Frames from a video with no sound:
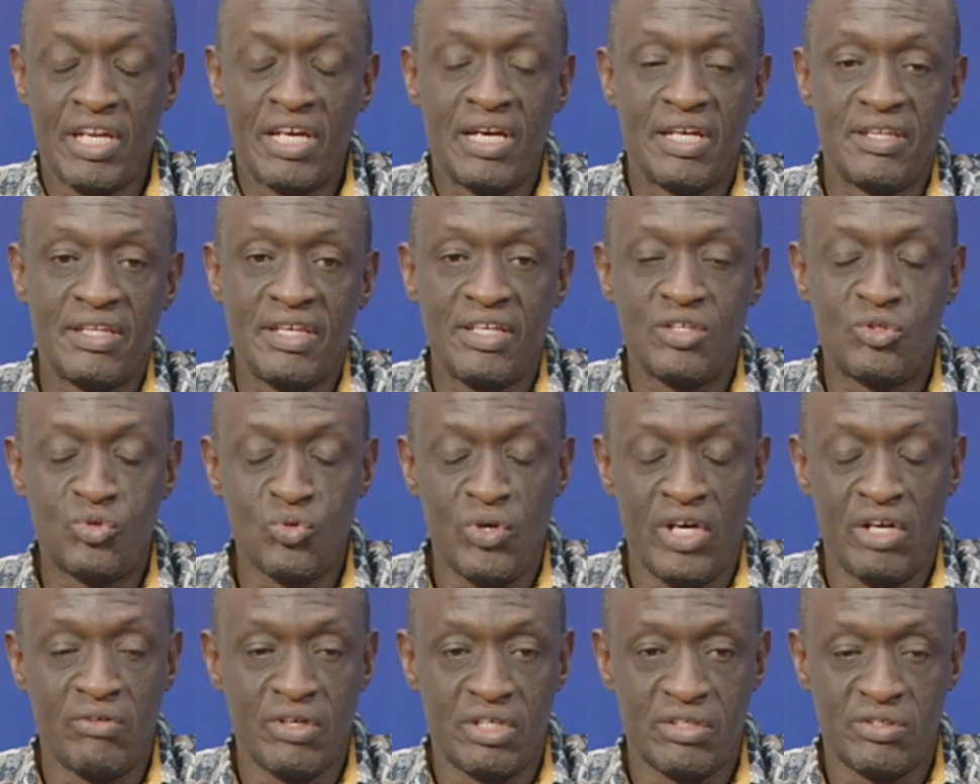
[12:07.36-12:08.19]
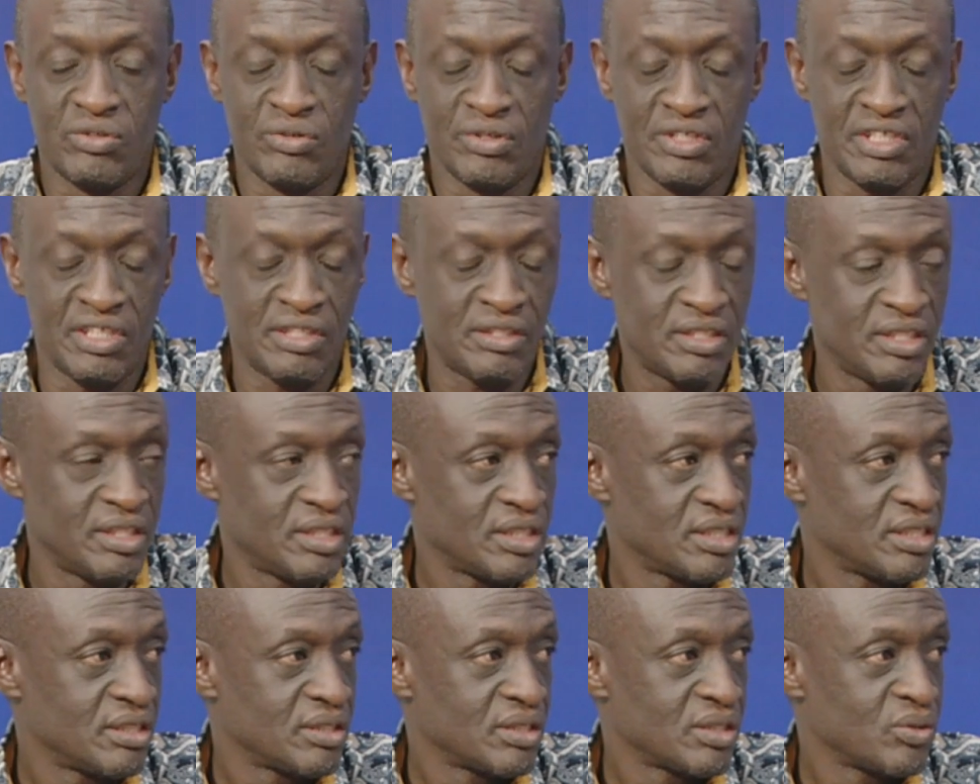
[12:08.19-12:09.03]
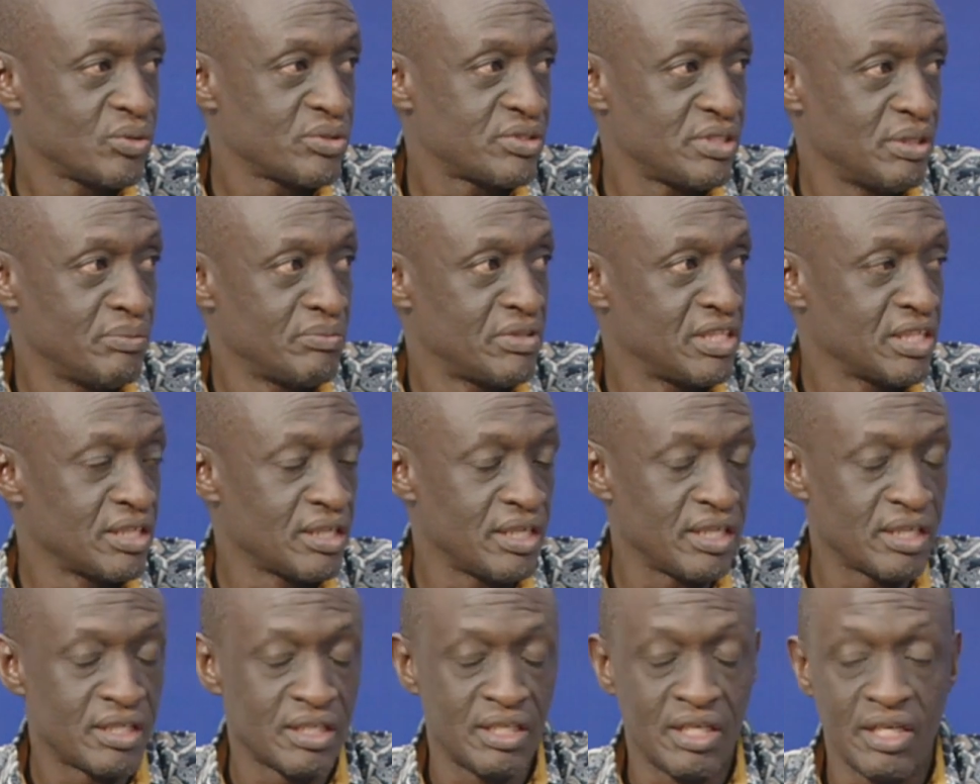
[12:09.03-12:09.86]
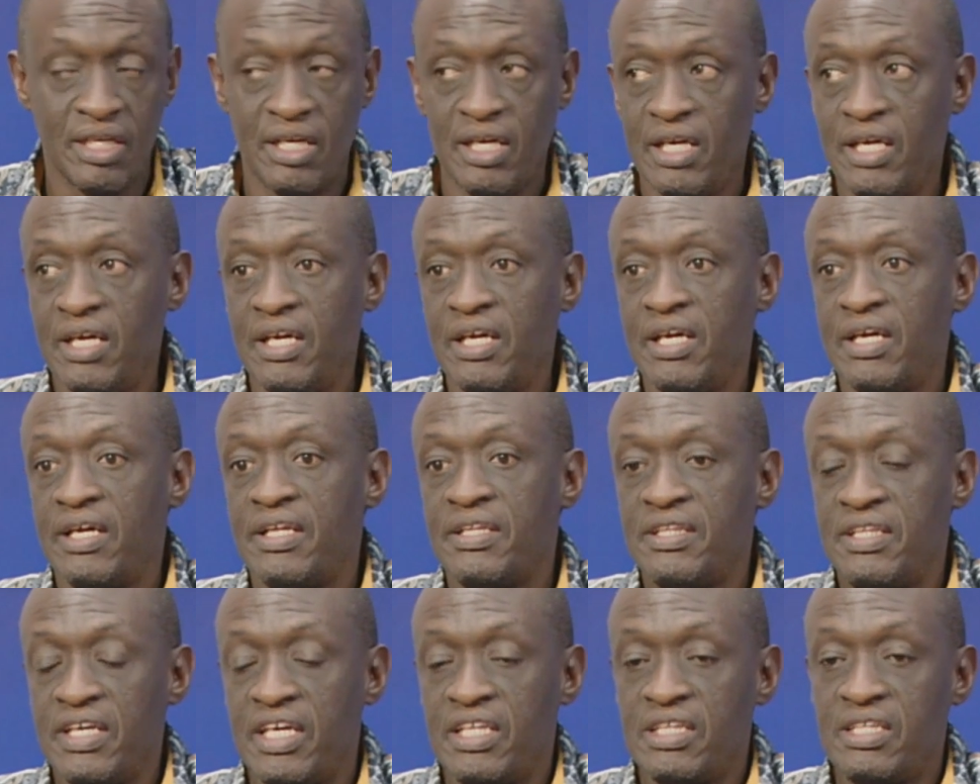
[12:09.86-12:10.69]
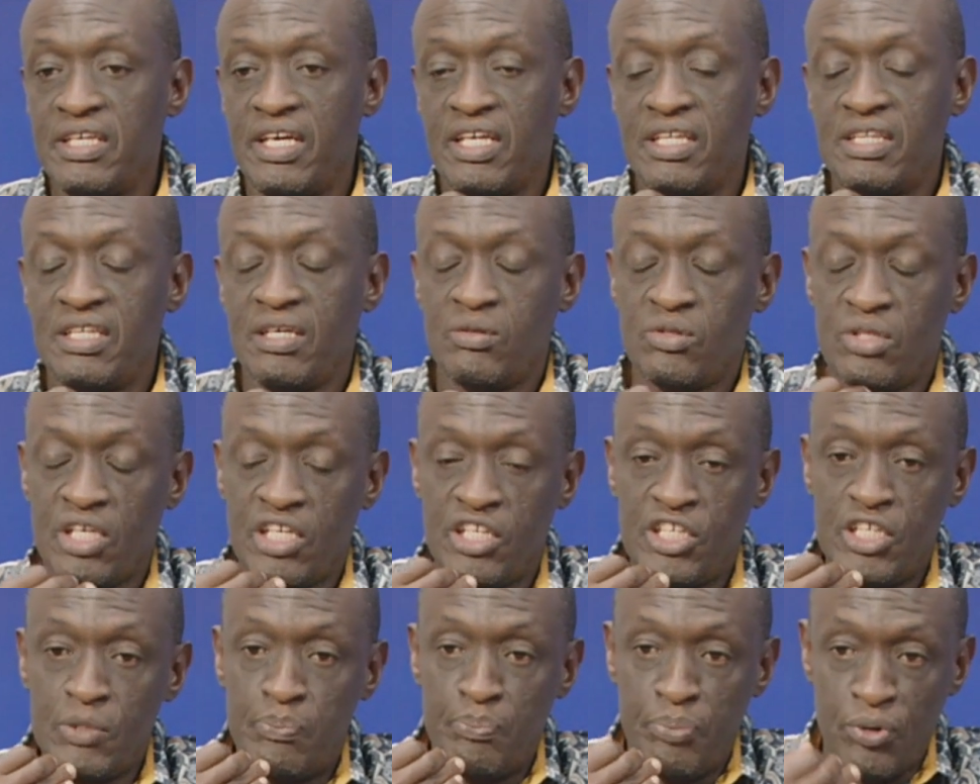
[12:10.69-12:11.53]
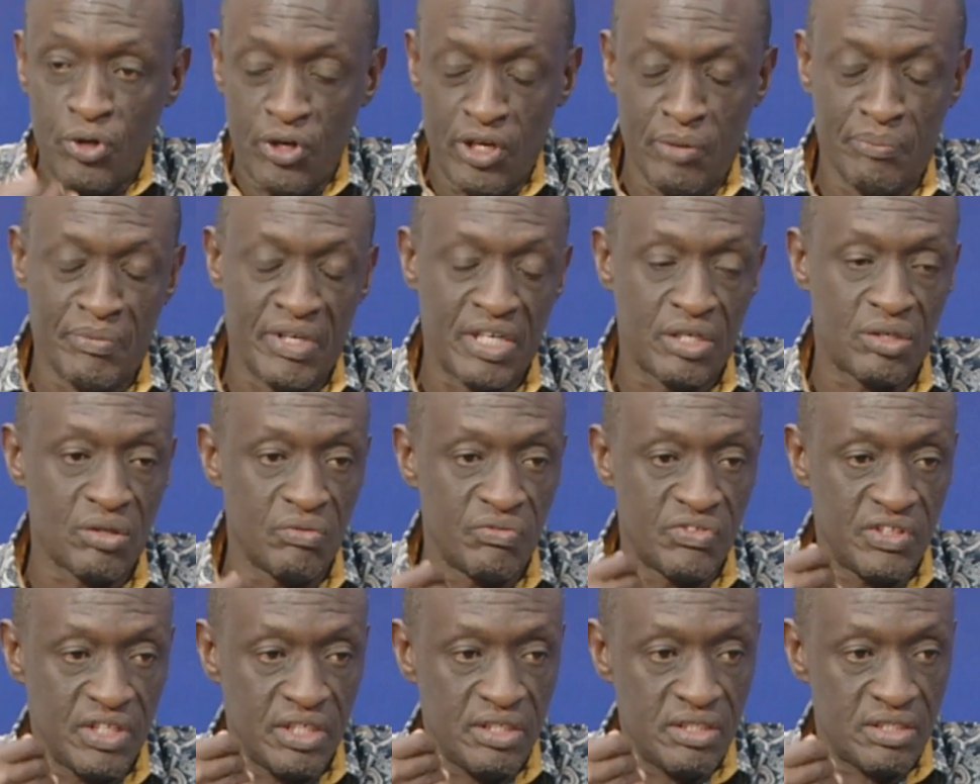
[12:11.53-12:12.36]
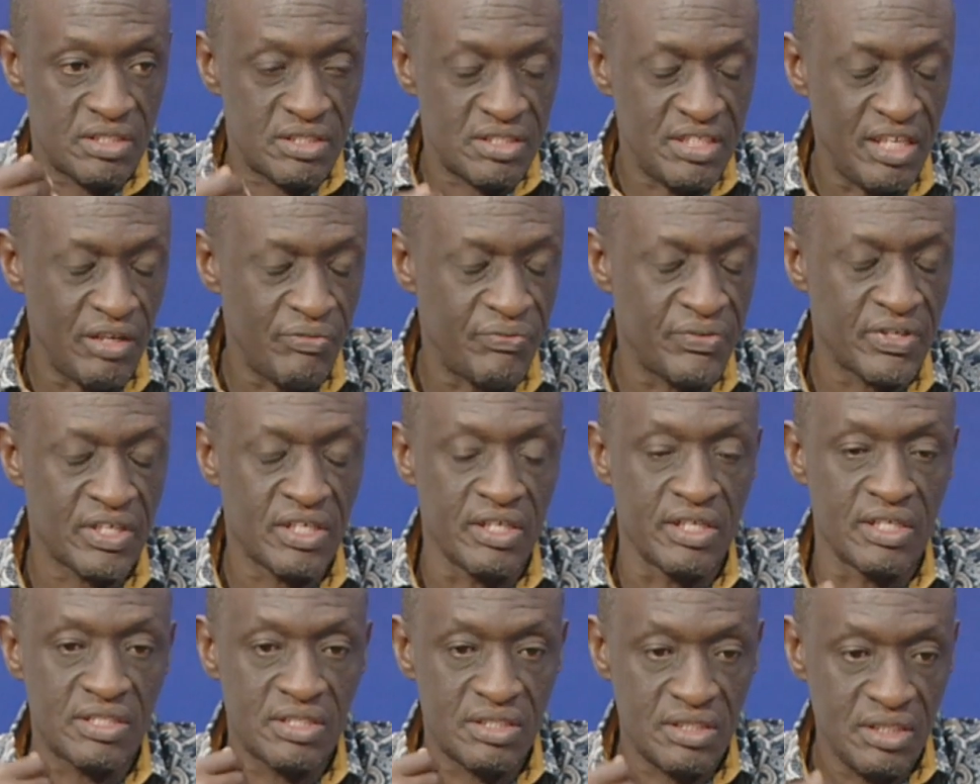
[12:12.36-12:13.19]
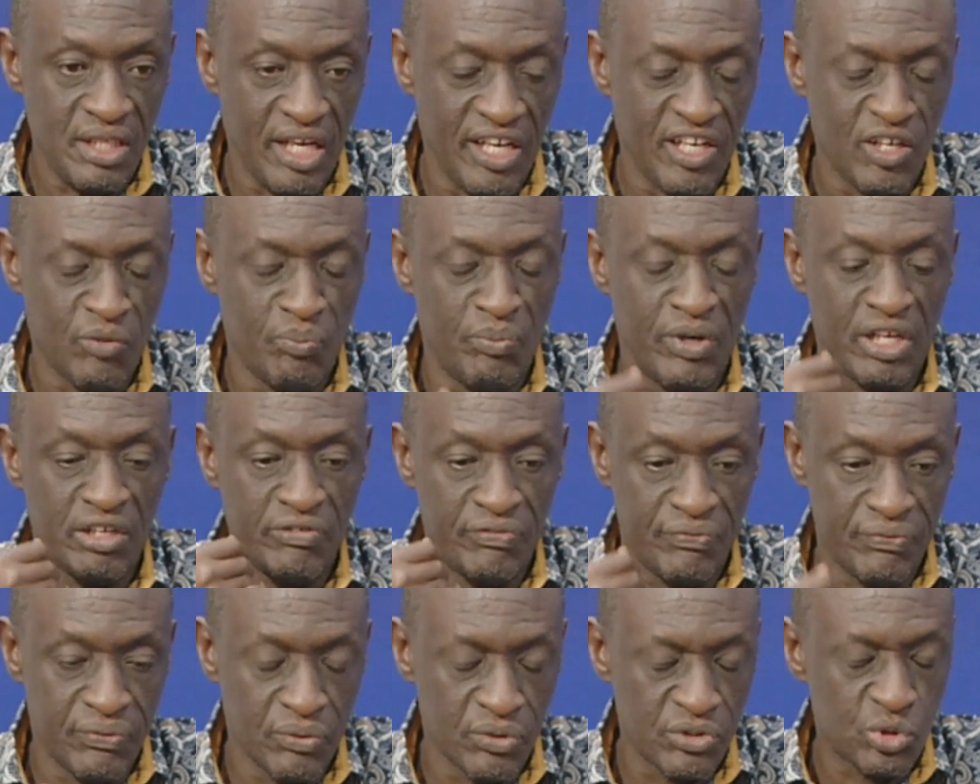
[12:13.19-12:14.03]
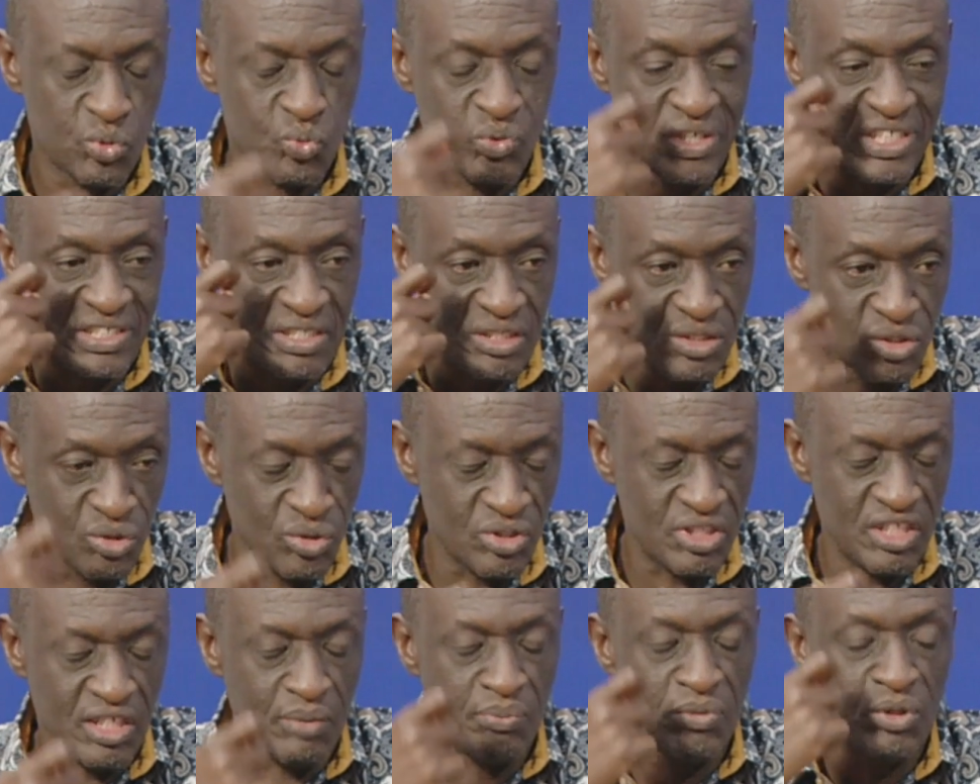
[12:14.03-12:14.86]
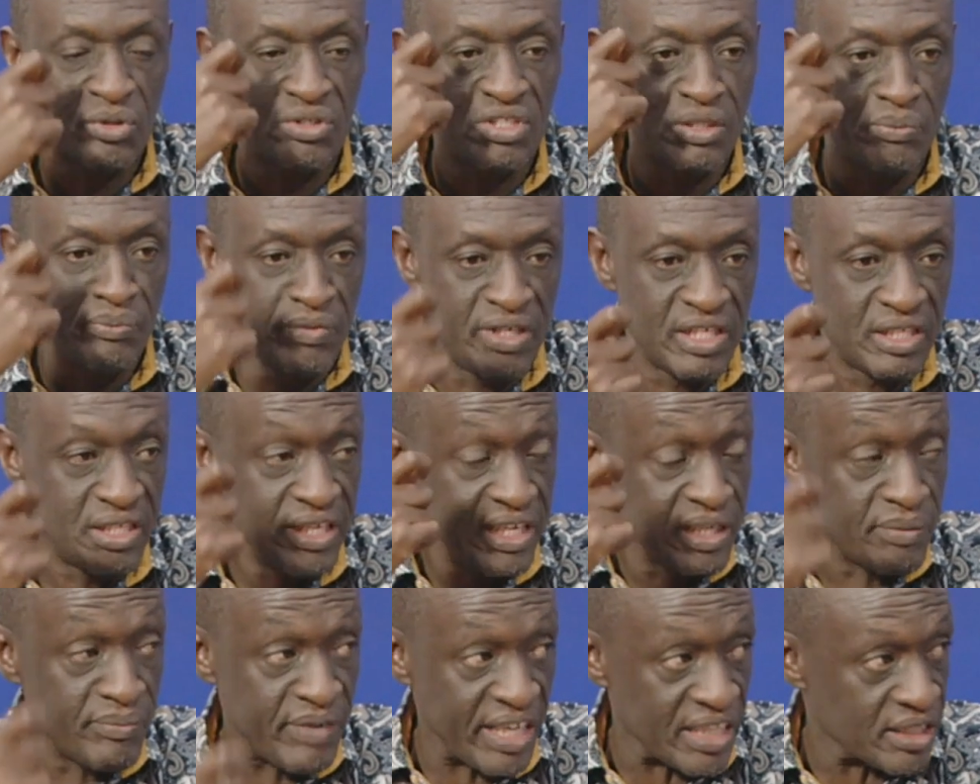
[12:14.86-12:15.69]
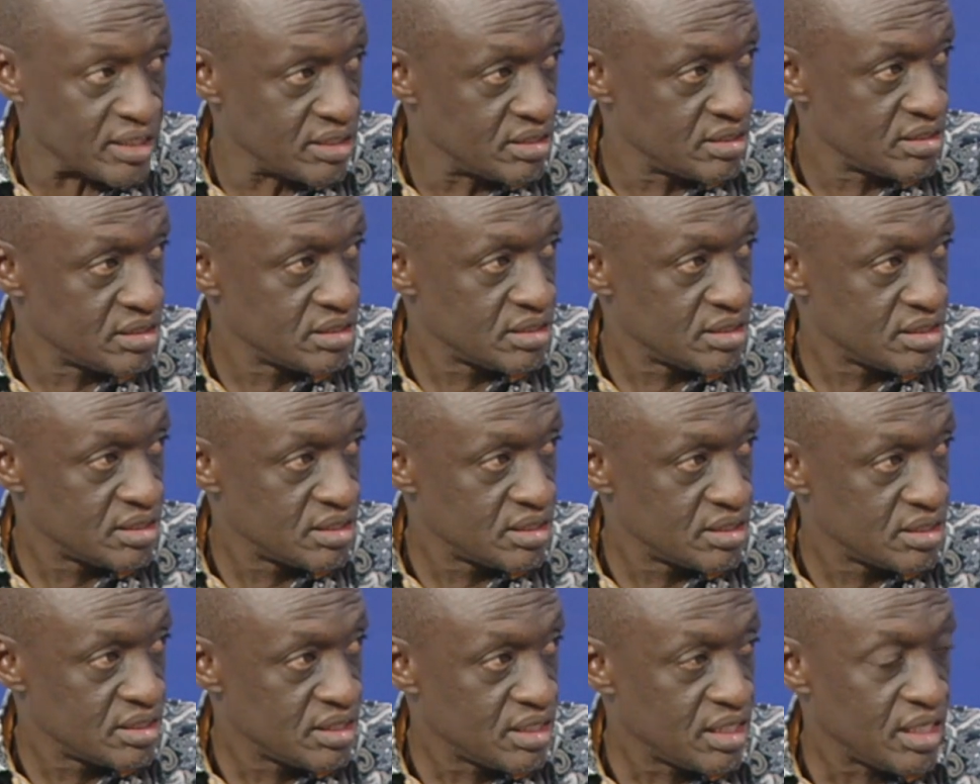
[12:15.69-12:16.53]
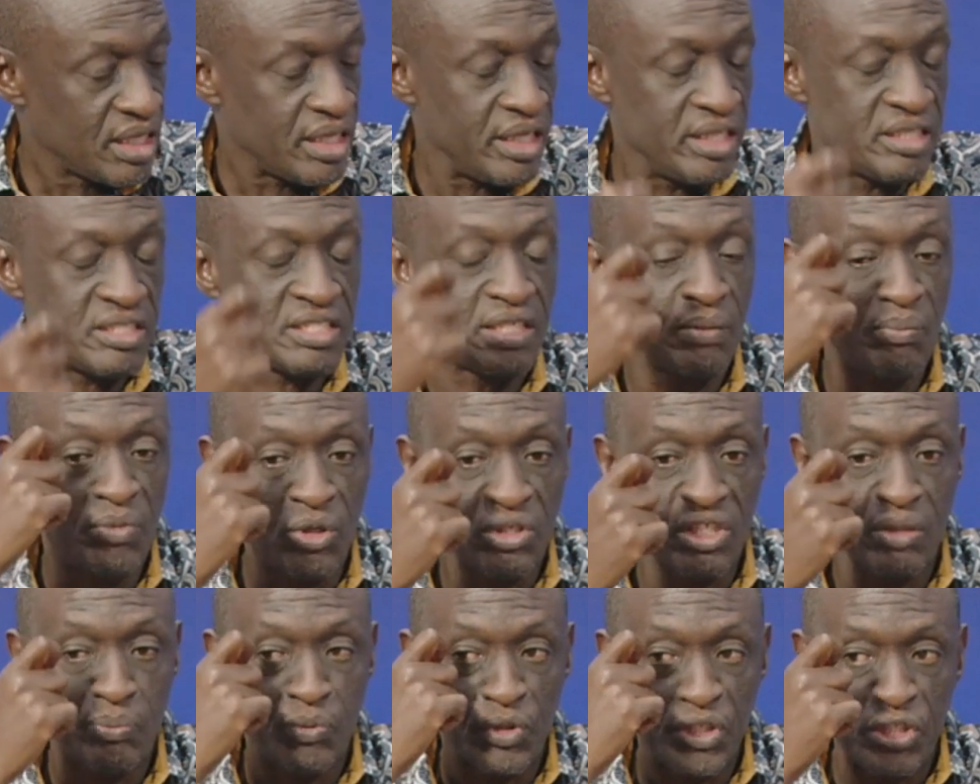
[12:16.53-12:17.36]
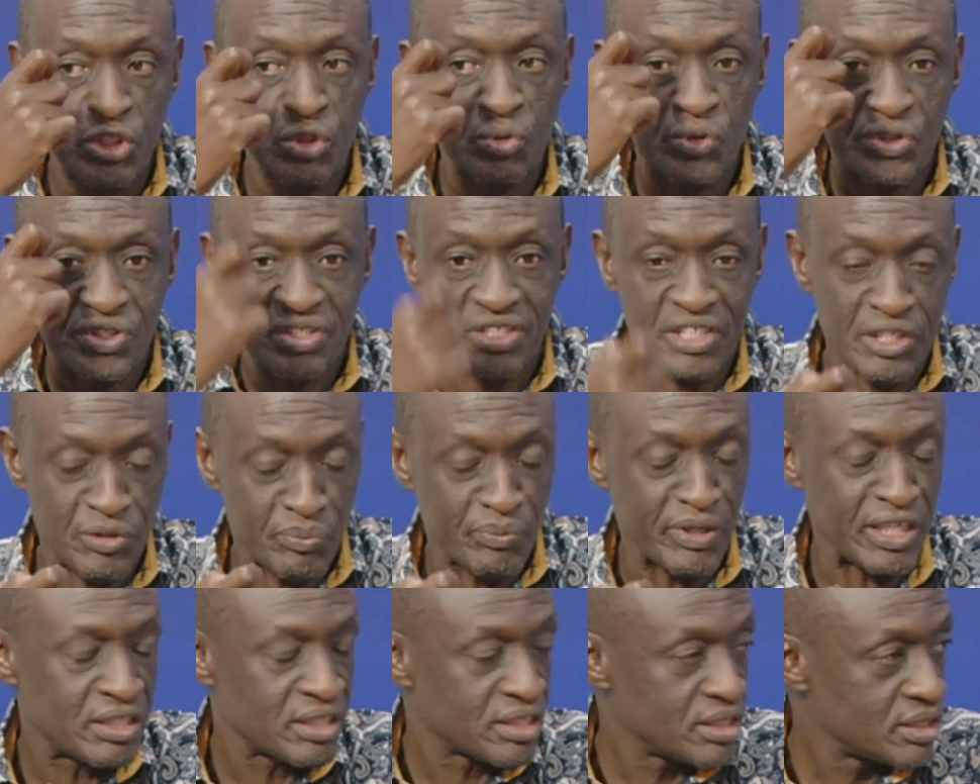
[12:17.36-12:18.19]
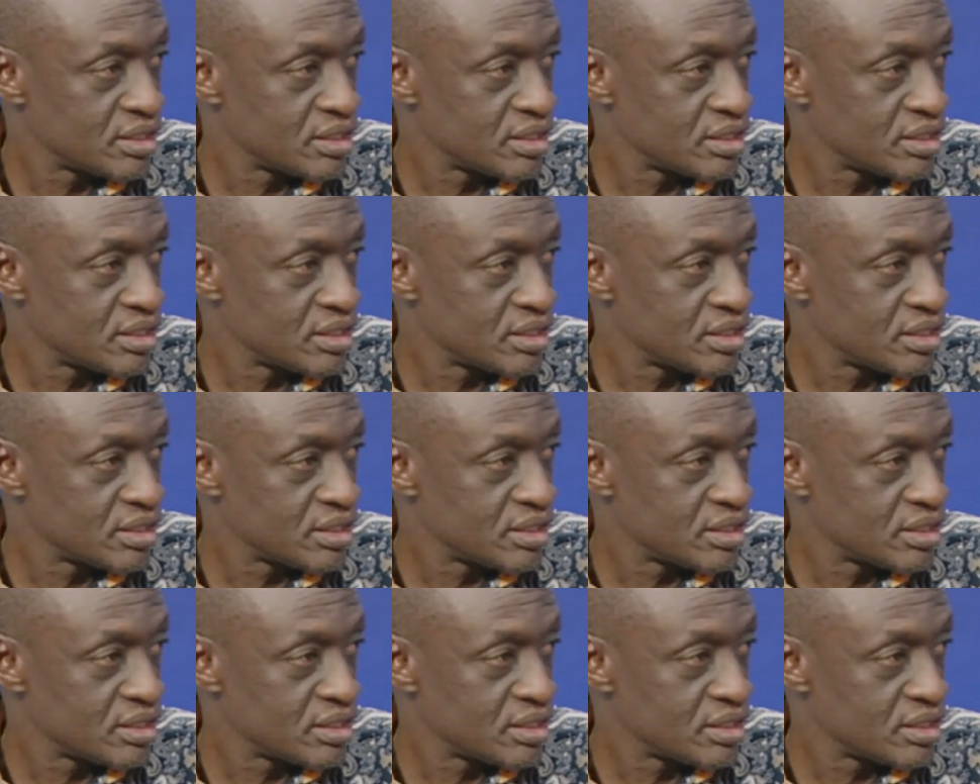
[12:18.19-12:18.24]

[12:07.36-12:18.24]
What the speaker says: How many are they? 200 soldiers? Or something like that. The deployment of the East African Standby Force was not about the military might. It's about the political statement.